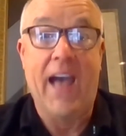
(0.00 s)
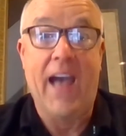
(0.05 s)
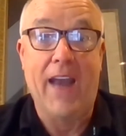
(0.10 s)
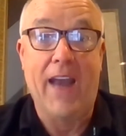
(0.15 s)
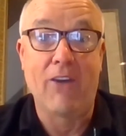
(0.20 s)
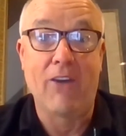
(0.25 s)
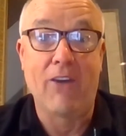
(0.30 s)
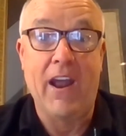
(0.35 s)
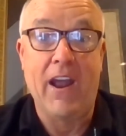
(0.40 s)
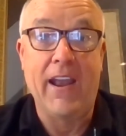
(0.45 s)

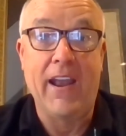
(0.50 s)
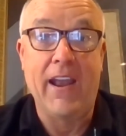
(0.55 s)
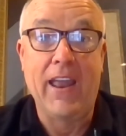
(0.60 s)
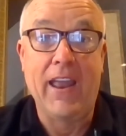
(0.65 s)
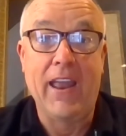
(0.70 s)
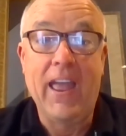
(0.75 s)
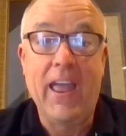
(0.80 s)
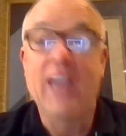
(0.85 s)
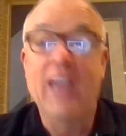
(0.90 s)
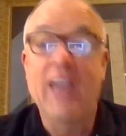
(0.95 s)
right? That's
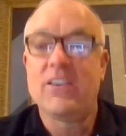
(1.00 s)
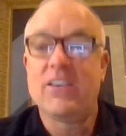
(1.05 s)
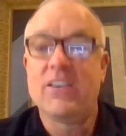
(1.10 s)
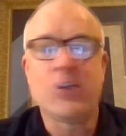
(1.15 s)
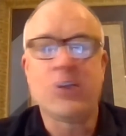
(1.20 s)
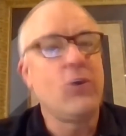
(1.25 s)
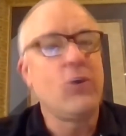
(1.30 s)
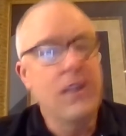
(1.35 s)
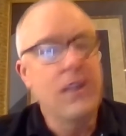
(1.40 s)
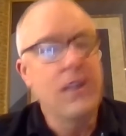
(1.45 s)
incredible.
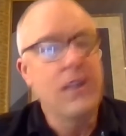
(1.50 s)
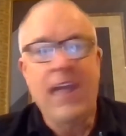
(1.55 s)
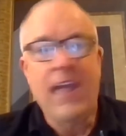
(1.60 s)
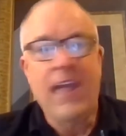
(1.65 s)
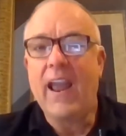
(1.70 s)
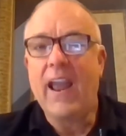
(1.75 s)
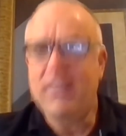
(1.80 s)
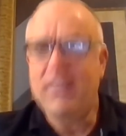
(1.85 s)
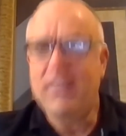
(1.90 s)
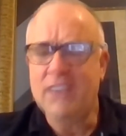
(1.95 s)
So, and
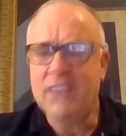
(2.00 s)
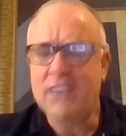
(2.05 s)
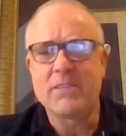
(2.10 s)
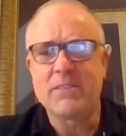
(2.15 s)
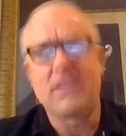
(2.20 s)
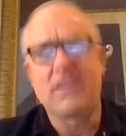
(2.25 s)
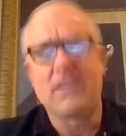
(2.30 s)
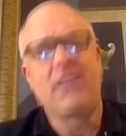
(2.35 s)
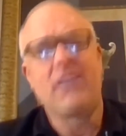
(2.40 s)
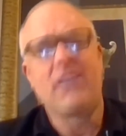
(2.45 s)
I thought to
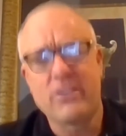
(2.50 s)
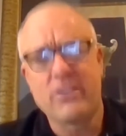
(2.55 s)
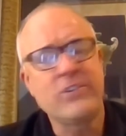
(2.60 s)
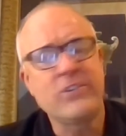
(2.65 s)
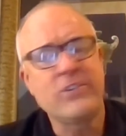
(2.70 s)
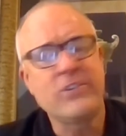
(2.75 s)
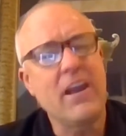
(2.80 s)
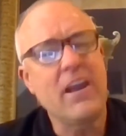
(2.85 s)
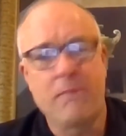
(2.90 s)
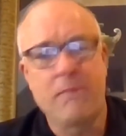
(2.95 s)
myself, there's
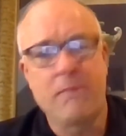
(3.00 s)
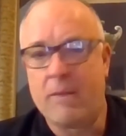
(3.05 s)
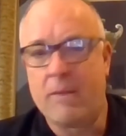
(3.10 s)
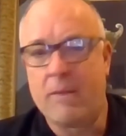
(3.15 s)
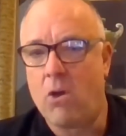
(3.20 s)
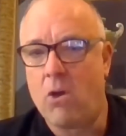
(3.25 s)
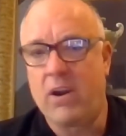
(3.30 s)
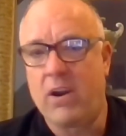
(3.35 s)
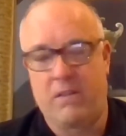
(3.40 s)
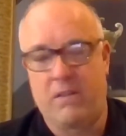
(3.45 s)
not a big
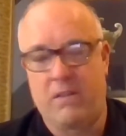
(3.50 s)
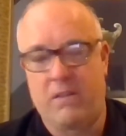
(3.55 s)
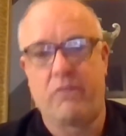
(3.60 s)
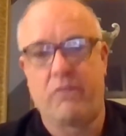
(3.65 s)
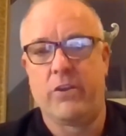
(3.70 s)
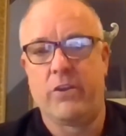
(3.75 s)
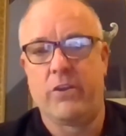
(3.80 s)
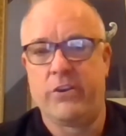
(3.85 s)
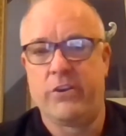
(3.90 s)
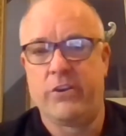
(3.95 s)
market for
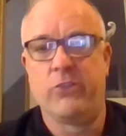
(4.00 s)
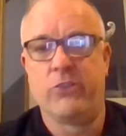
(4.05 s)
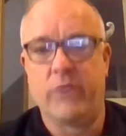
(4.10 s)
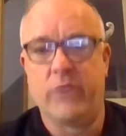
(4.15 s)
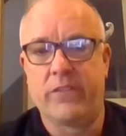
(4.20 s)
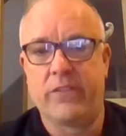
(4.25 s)
a dude with